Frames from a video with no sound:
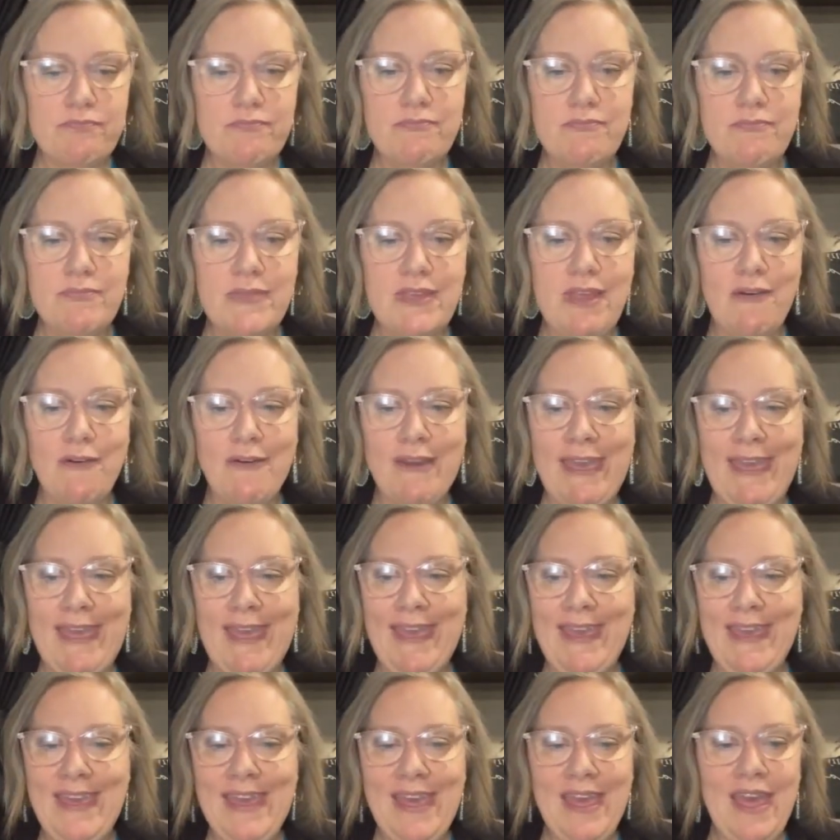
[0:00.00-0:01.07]
Okay,
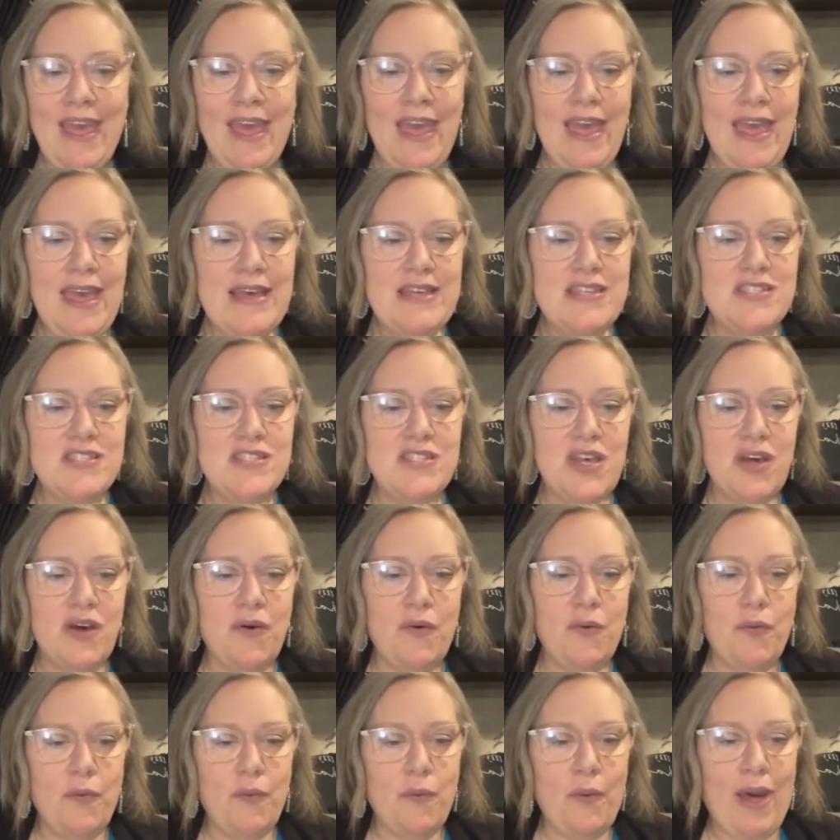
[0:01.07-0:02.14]

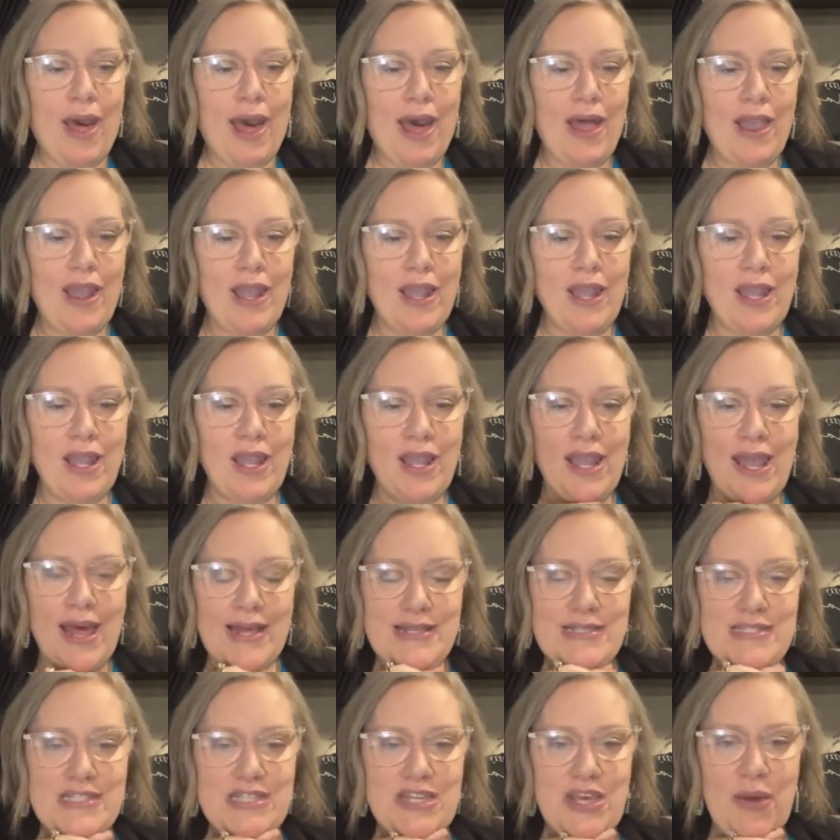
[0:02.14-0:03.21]
so let's
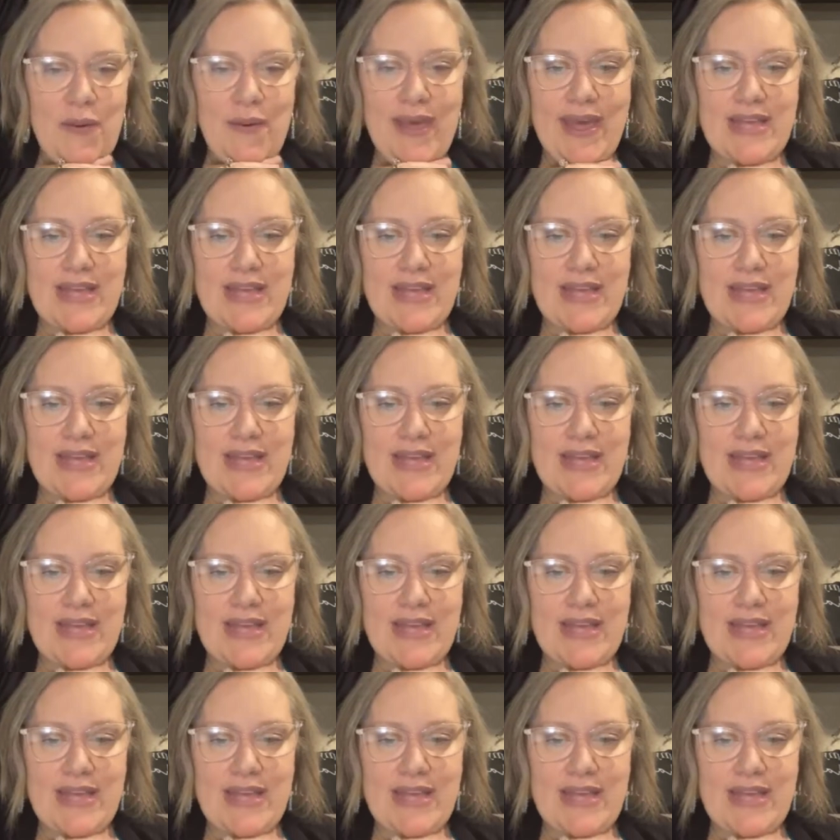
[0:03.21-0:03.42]
go ahead.